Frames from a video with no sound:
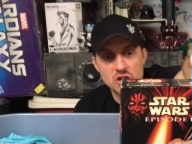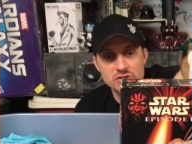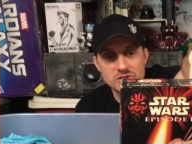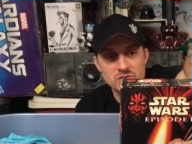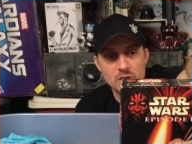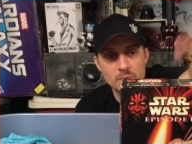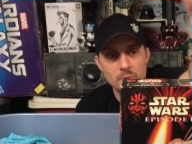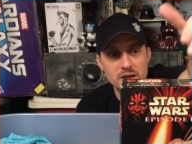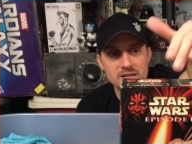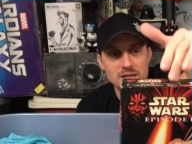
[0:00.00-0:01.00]
Jar toy, but
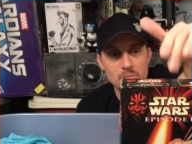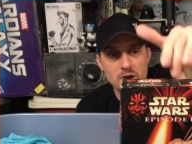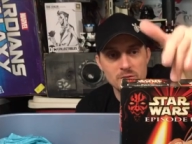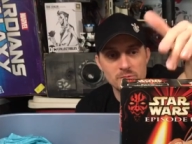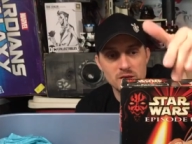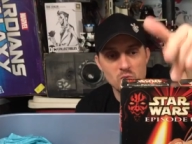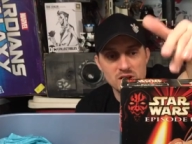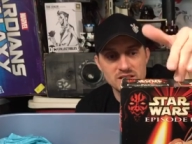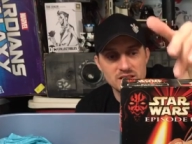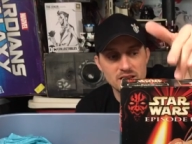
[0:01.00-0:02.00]
because I probably
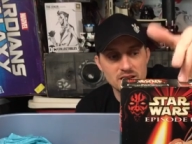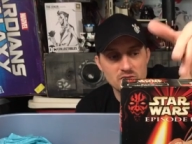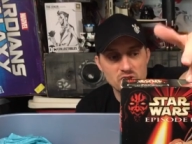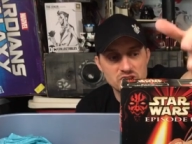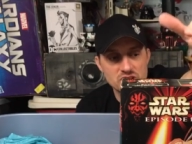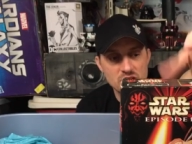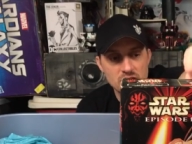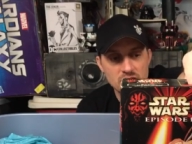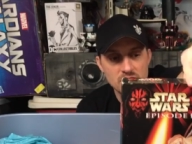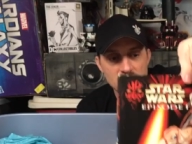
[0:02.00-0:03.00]
wanted the creature.
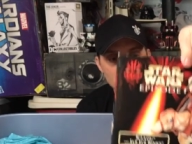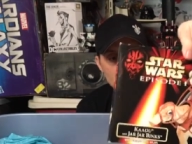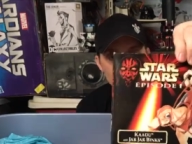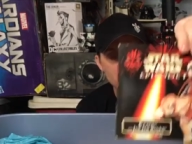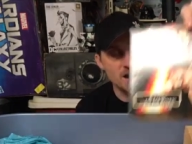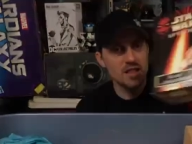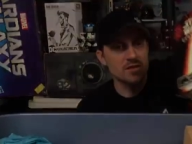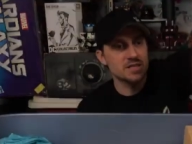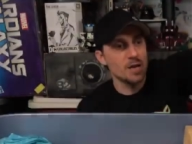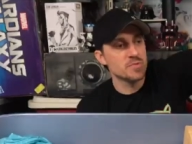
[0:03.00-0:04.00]

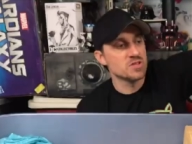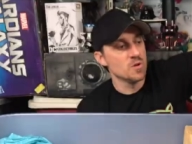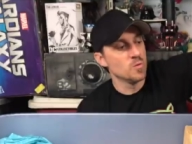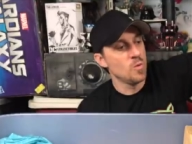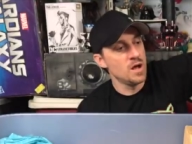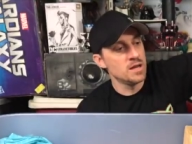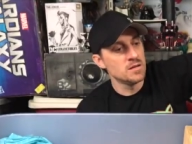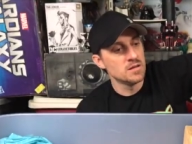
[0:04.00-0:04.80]
$3, episode 1.